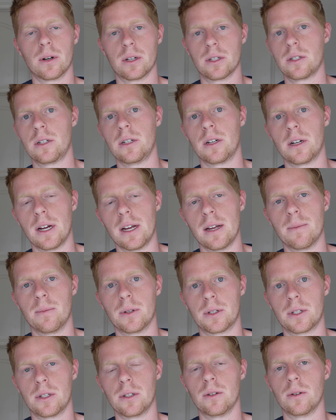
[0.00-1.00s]
So you're able
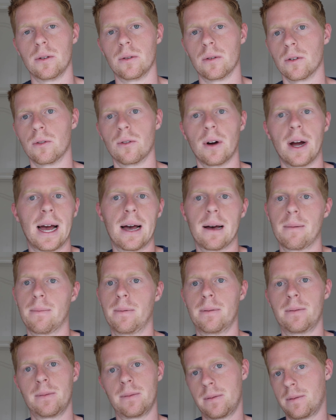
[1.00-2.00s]
to grab
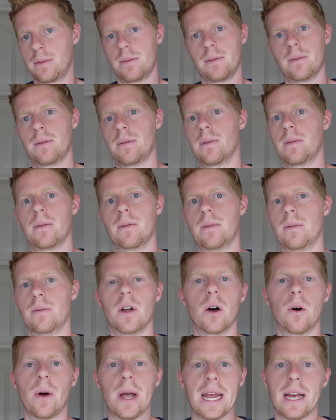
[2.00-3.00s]

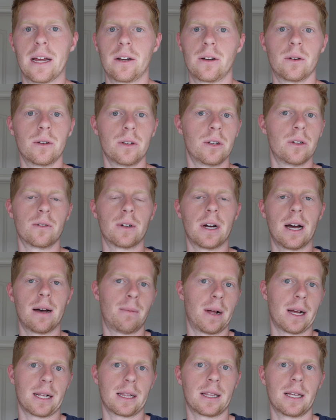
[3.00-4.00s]
no handle. You grab
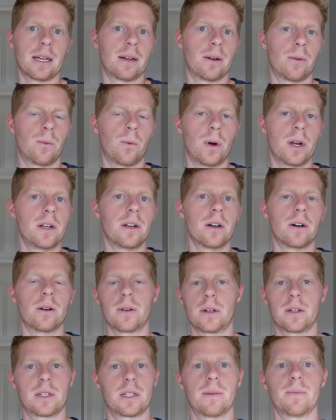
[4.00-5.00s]
like the window
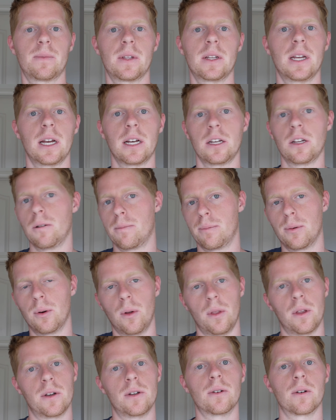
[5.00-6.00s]
or something and you pull
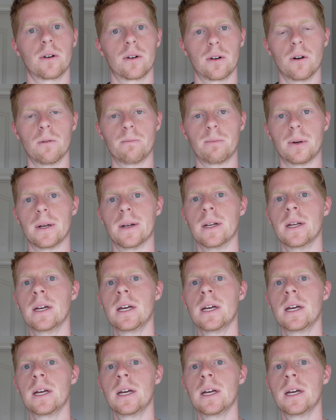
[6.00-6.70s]
the door open.